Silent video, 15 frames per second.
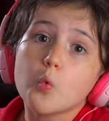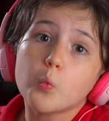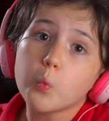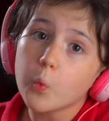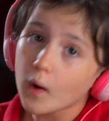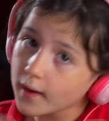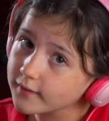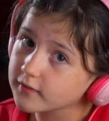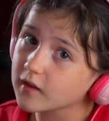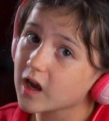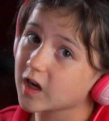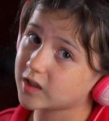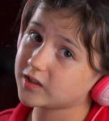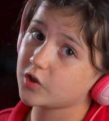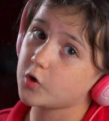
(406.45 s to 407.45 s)
Once
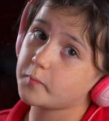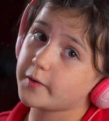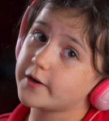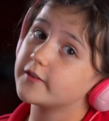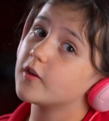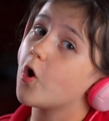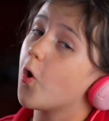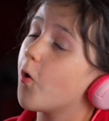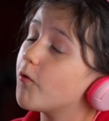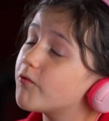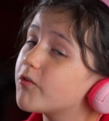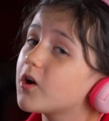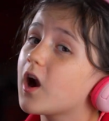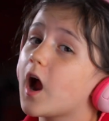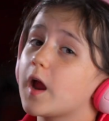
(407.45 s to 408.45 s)
October is
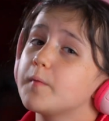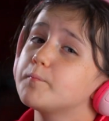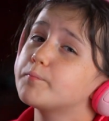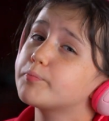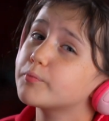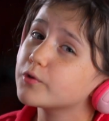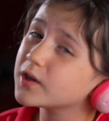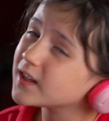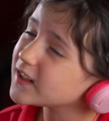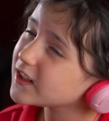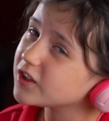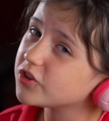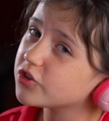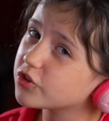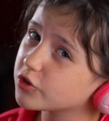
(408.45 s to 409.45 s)
over, I'm
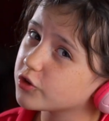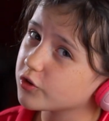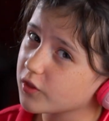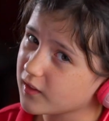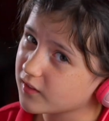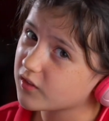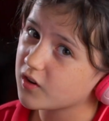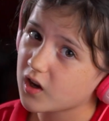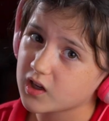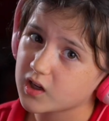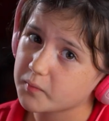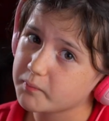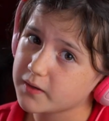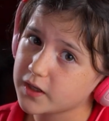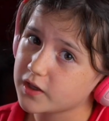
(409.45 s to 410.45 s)
pretty sure it's not
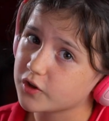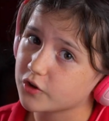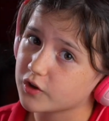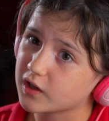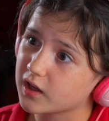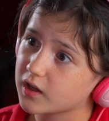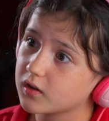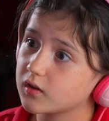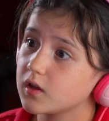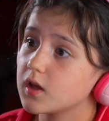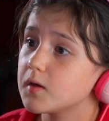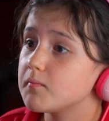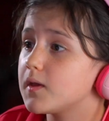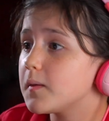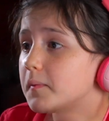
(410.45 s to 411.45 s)
gonna be here again.
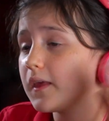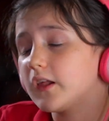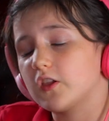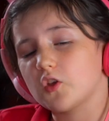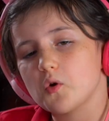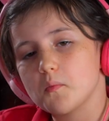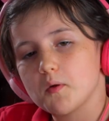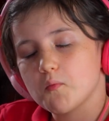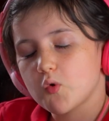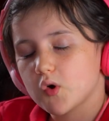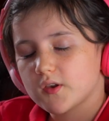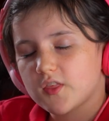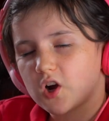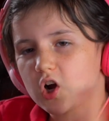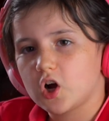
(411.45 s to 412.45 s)
Maybe a little bit
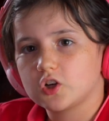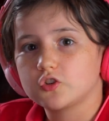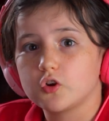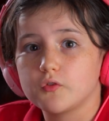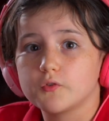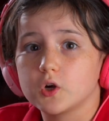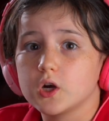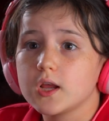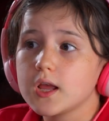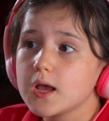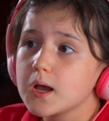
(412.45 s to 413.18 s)
more than October.